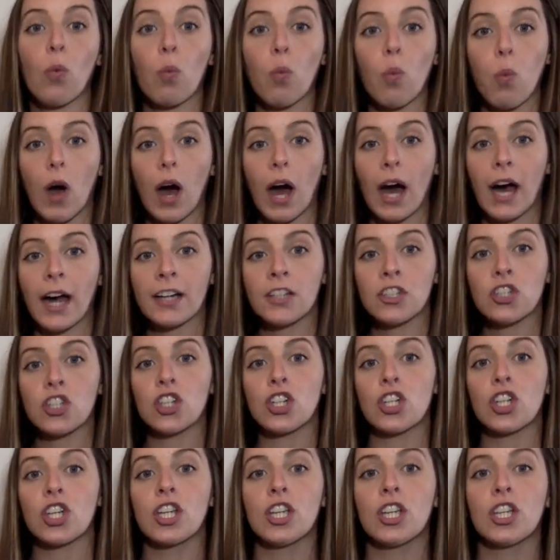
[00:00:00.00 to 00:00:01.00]

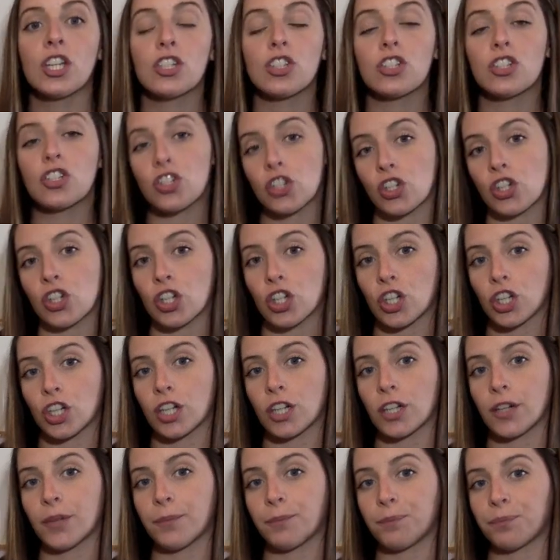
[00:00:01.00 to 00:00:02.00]
watch,
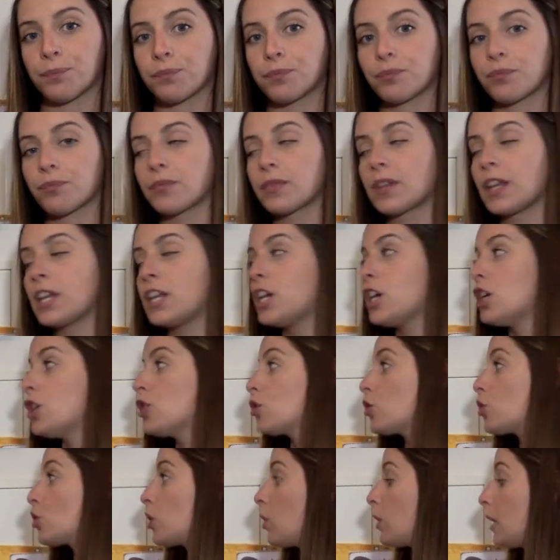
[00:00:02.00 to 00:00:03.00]
ch.
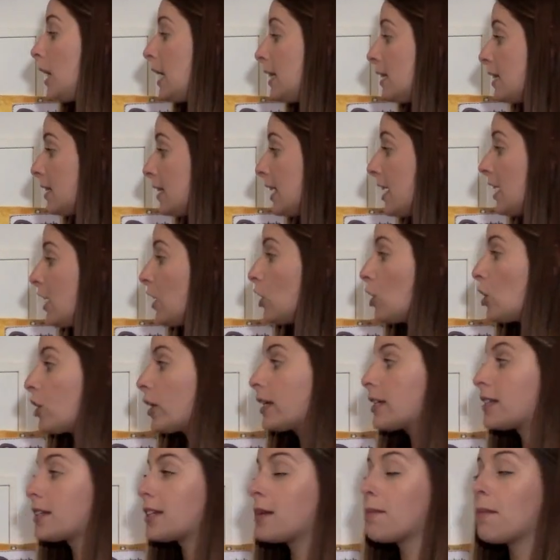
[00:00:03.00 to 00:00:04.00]
So let's take a
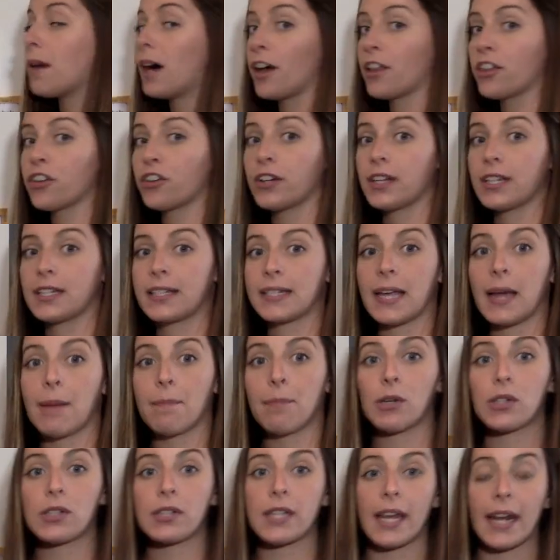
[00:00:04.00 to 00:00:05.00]
look at some other
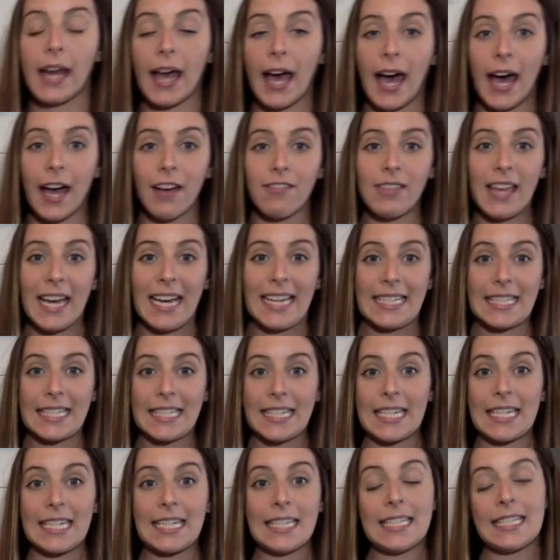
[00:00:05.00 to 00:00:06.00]
examples that have that
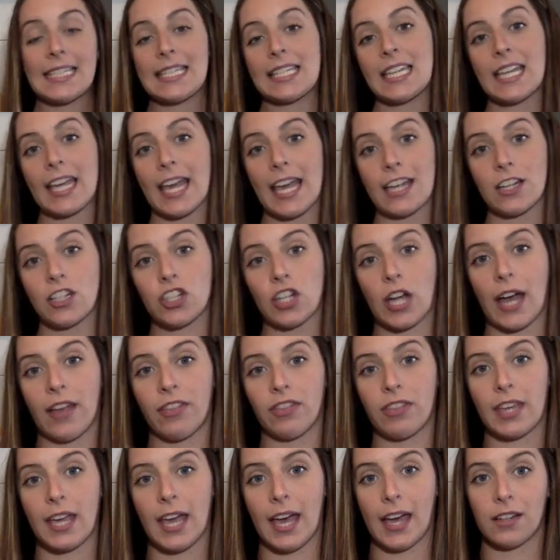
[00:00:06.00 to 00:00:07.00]
TCH
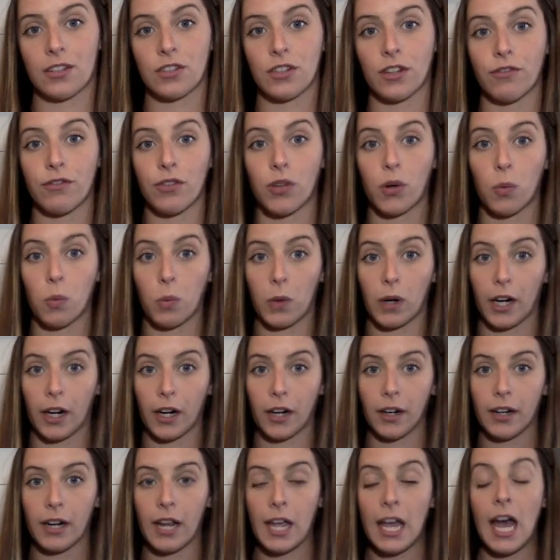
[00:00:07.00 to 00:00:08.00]
at the end of the
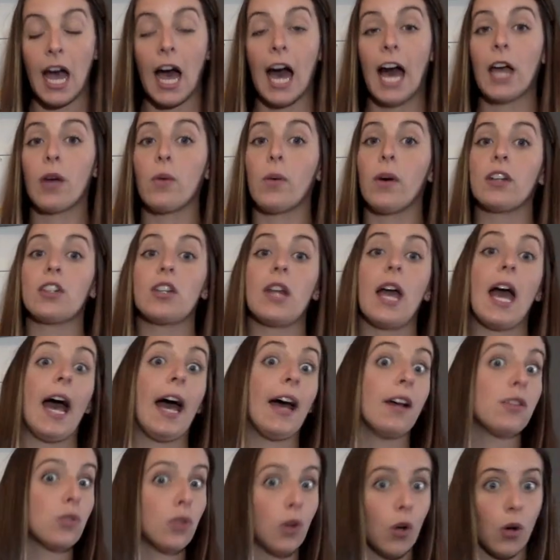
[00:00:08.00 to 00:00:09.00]
word.
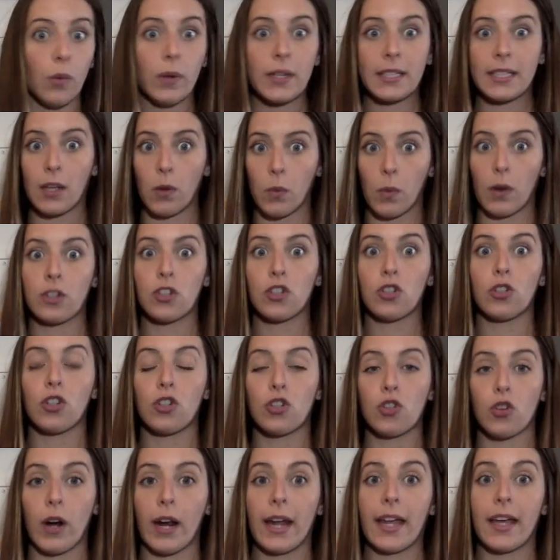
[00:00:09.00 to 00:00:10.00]
As always, I want you
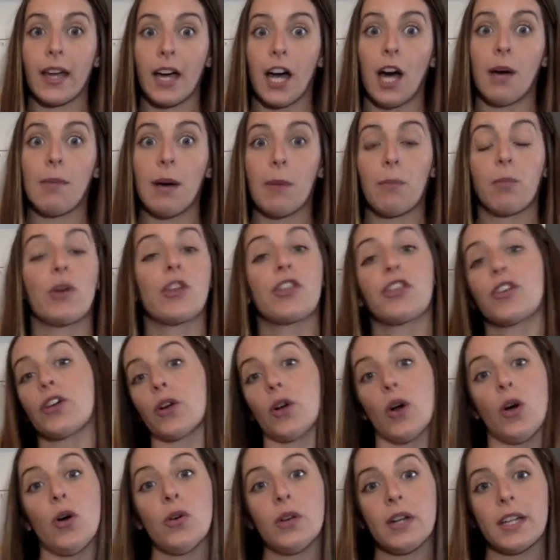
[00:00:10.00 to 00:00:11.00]
to try and come up with
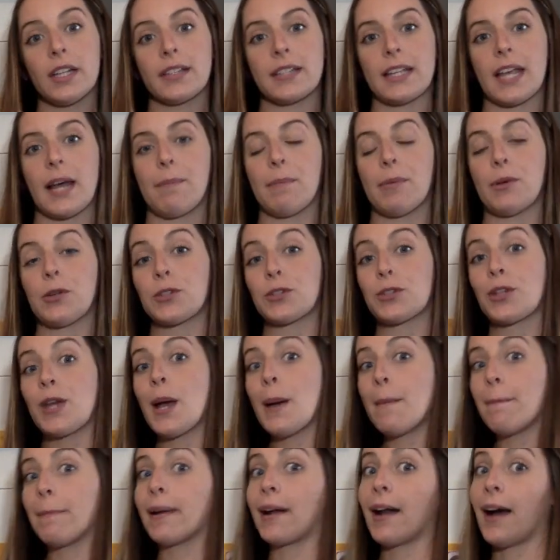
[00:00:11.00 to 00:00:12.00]
your own examples,
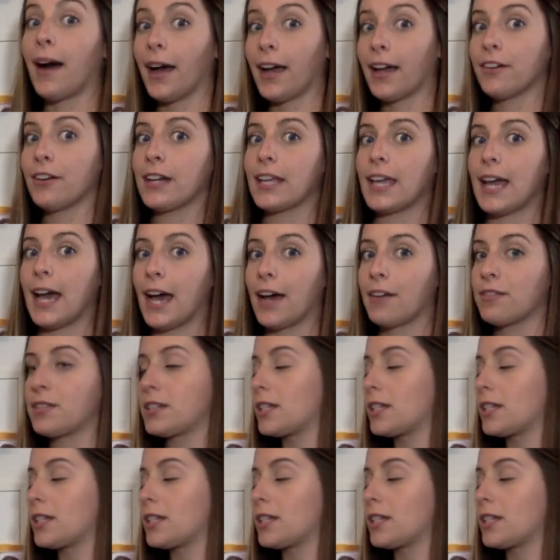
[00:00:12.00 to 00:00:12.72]
but I already have